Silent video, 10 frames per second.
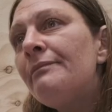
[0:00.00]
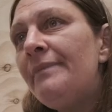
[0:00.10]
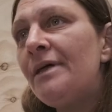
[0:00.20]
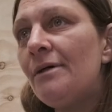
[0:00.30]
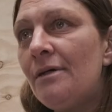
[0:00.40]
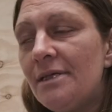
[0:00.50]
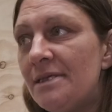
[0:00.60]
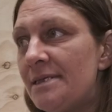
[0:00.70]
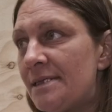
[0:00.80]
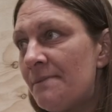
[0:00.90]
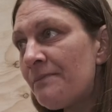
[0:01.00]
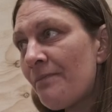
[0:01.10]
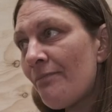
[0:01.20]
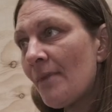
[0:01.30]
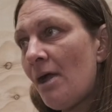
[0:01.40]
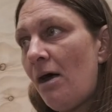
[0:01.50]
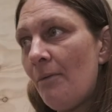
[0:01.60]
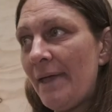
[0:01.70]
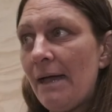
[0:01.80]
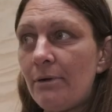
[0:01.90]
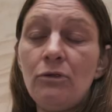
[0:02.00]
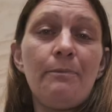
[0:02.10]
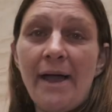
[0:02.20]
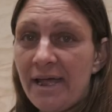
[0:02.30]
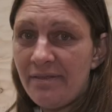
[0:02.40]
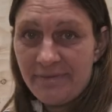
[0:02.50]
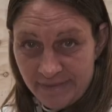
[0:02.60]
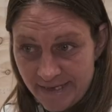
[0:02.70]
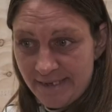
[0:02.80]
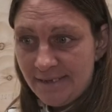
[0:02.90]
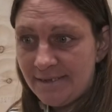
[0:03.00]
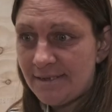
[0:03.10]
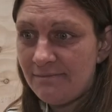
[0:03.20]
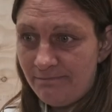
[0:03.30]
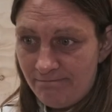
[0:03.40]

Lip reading: because I'll be able to look back at these